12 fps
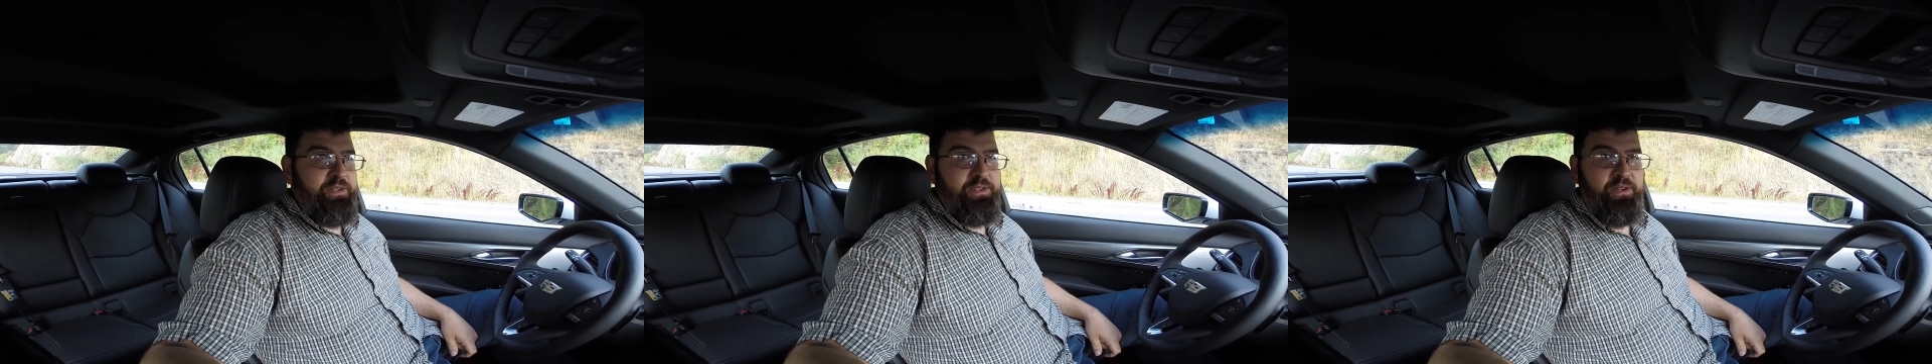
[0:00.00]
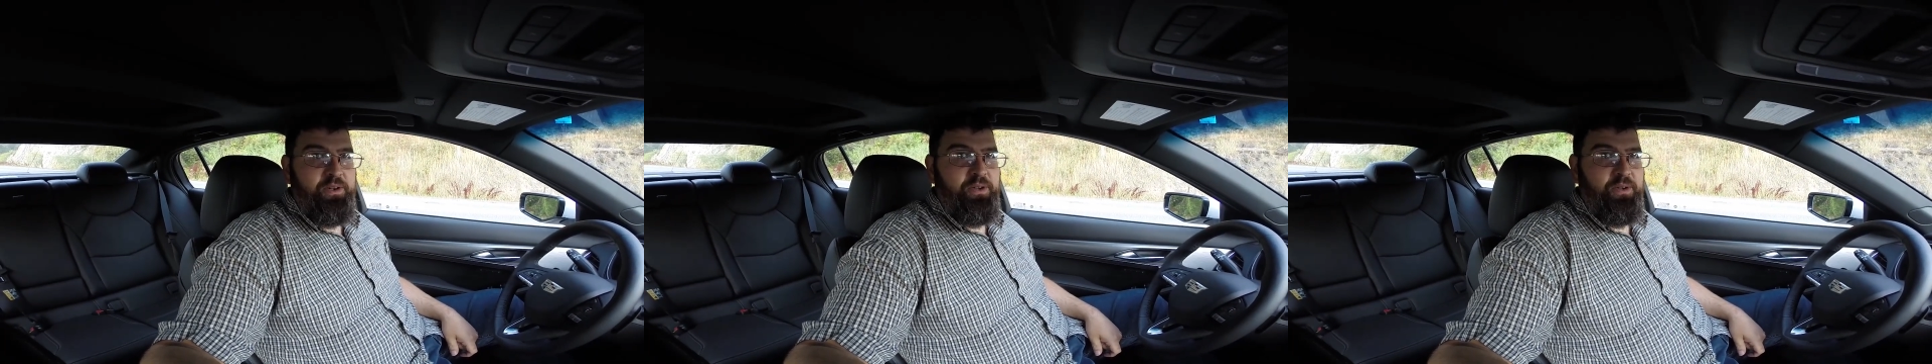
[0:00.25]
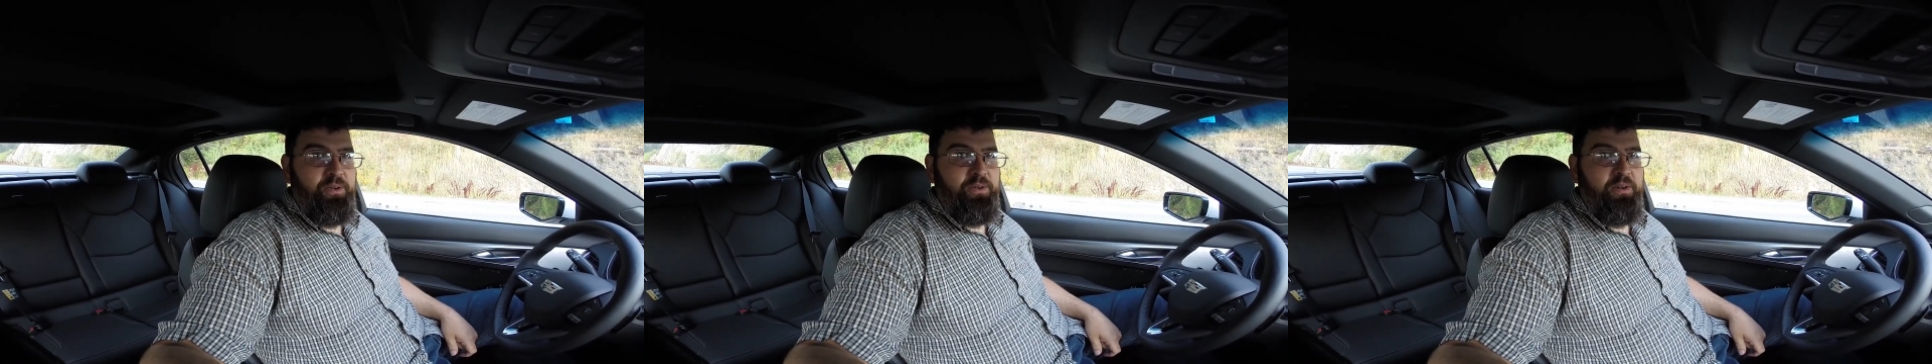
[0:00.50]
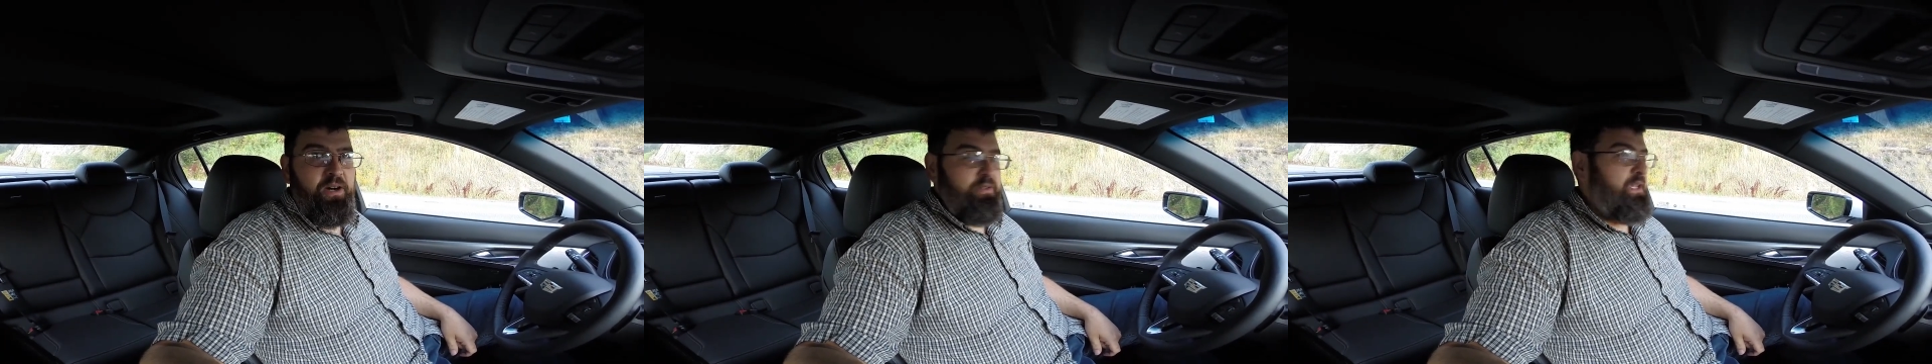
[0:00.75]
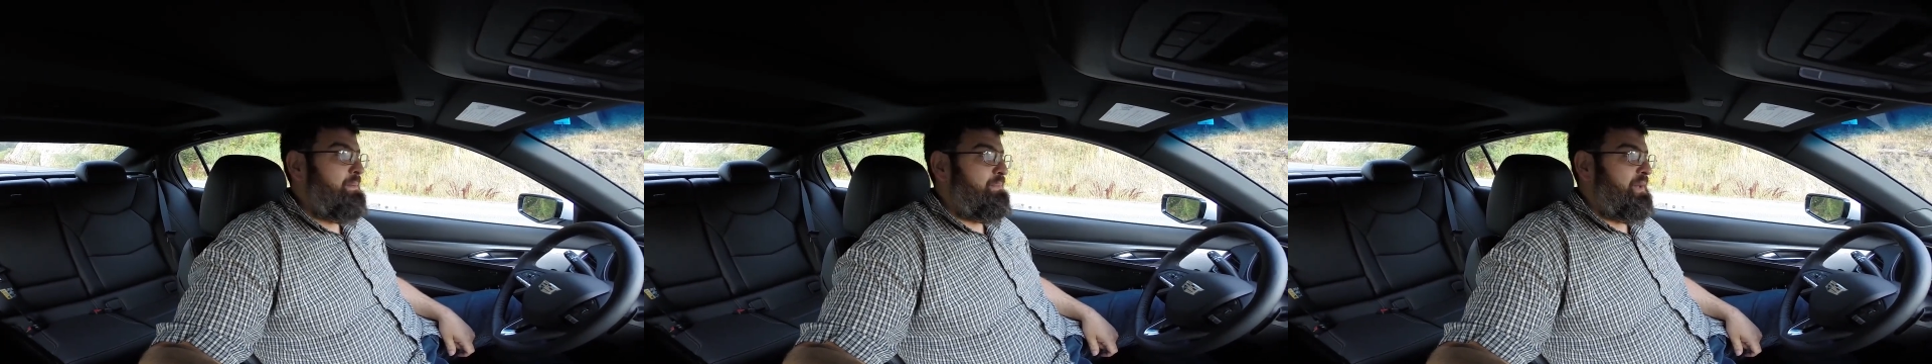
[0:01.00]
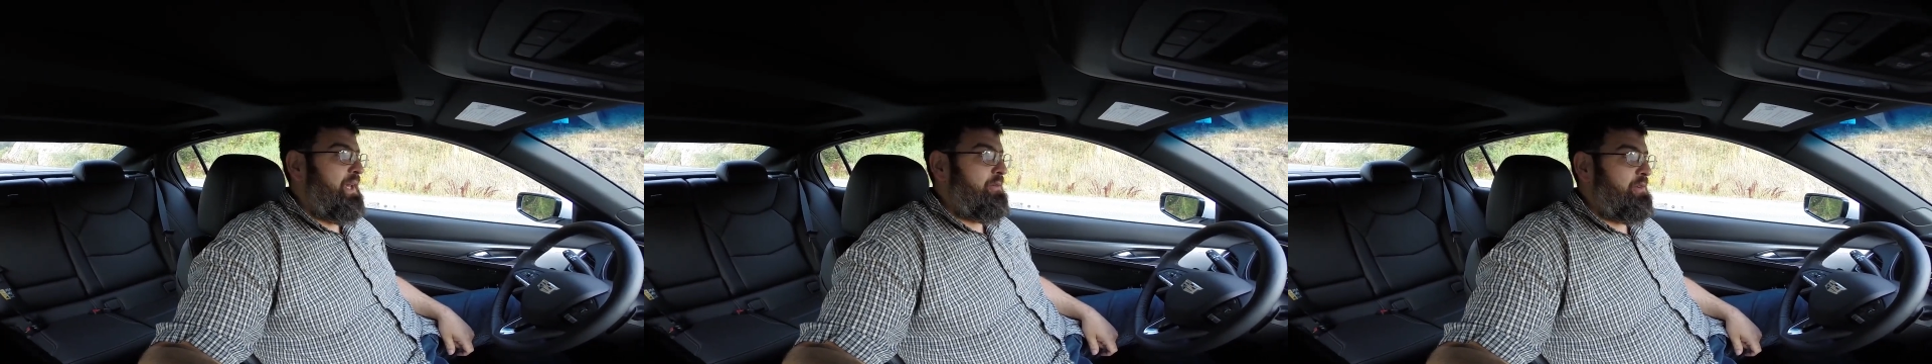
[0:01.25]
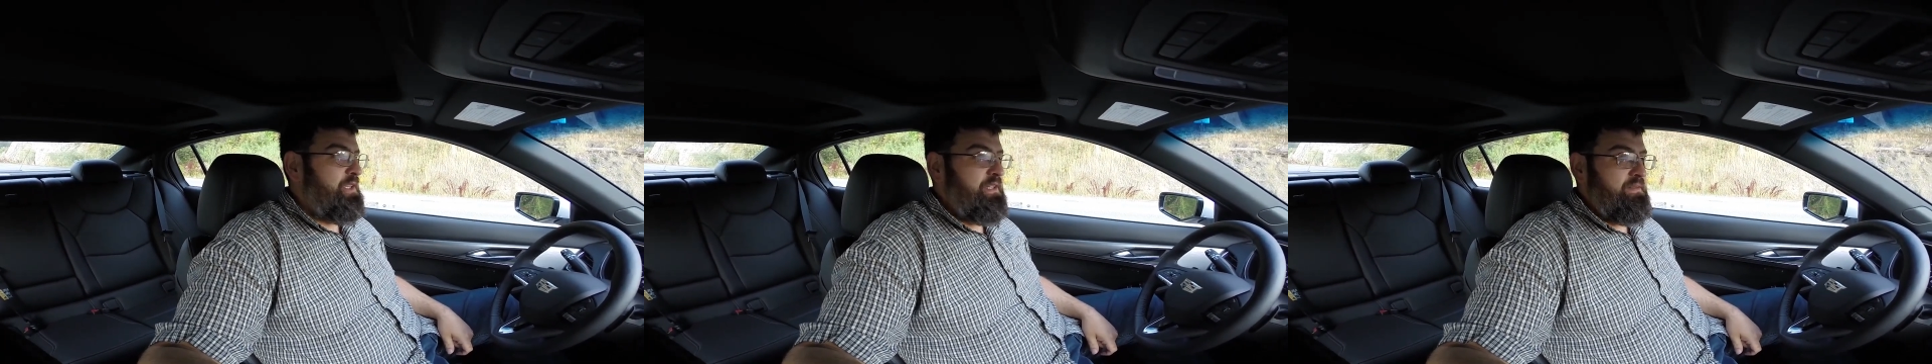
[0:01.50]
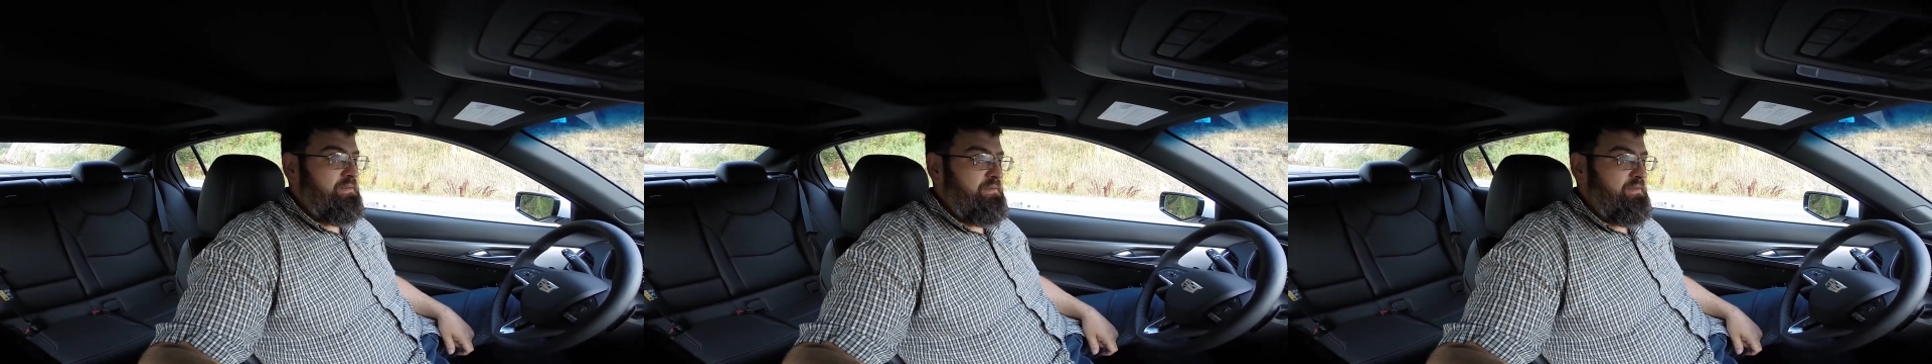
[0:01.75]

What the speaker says: so I'll keep playing with it.